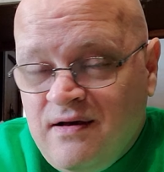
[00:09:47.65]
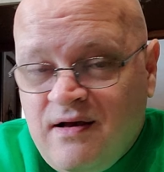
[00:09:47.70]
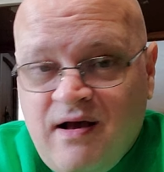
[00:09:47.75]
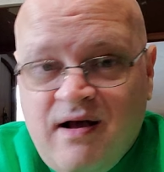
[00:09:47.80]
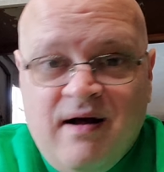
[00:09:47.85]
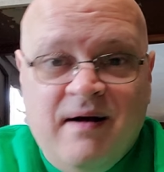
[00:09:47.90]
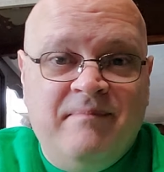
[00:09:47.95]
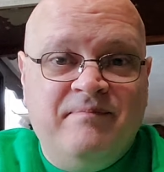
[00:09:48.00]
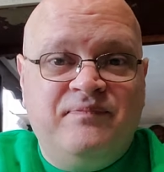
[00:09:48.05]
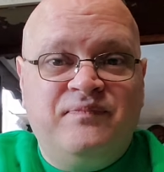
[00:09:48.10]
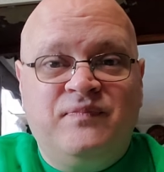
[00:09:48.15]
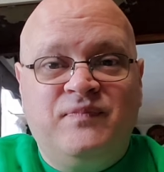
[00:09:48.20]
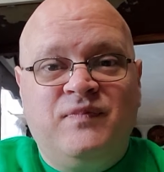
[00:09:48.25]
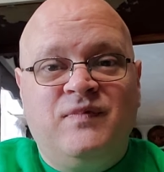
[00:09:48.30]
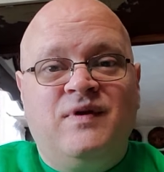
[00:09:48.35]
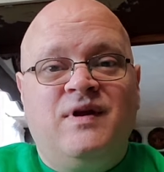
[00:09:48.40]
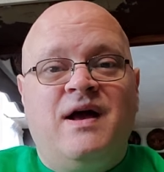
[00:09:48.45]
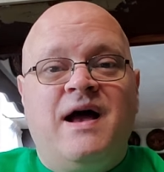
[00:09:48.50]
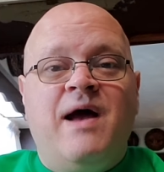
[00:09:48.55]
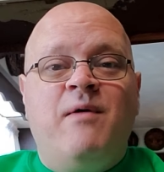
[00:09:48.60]
Uh,
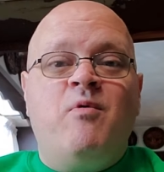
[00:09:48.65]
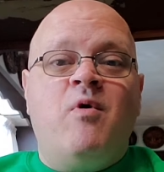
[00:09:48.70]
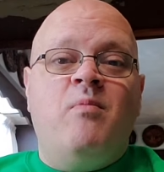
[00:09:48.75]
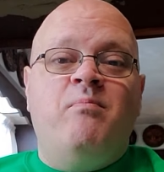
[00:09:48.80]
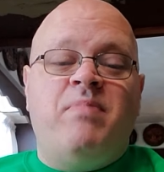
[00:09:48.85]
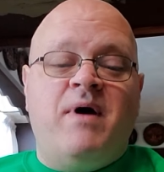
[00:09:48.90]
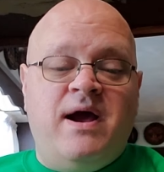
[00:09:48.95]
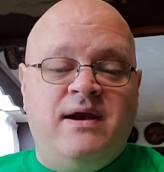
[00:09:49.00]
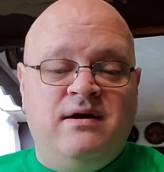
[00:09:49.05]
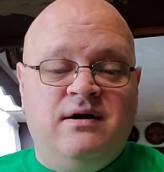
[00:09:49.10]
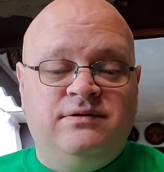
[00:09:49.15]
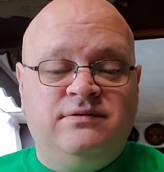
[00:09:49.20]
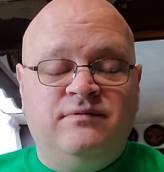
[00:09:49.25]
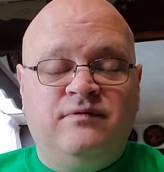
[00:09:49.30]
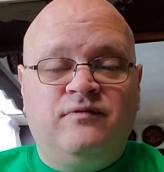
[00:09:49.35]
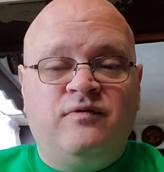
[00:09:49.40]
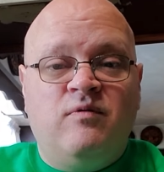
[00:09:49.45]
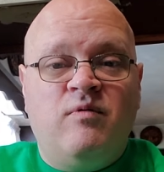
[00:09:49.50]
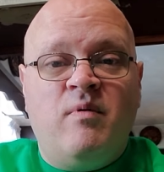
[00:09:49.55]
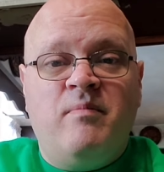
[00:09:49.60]
I won't buy nothing
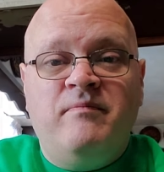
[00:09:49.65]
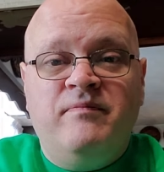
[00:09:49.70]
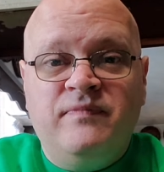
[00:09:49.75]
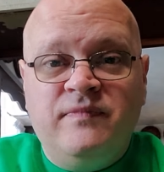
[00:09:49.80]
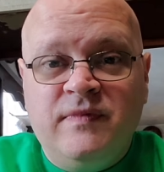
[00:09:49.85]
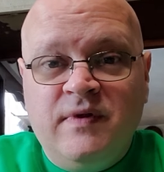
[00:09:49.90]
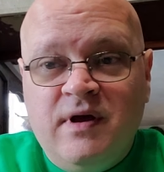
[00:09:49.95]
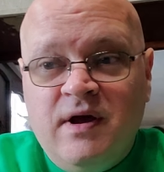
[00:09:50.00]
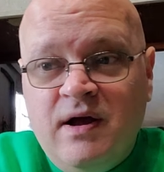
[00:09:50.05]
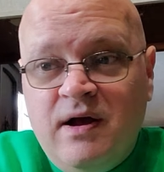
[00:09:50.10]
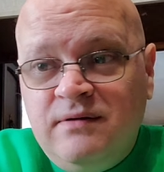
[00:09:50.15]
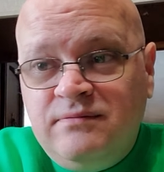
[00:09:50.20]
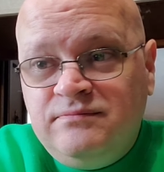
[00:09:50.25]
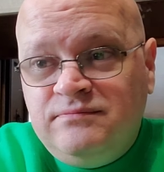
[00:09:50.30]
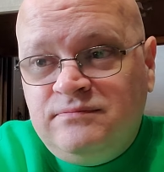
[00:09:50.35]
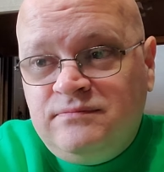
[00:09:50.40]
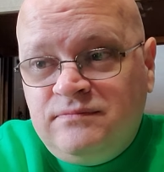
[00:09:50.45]
from him. Uh,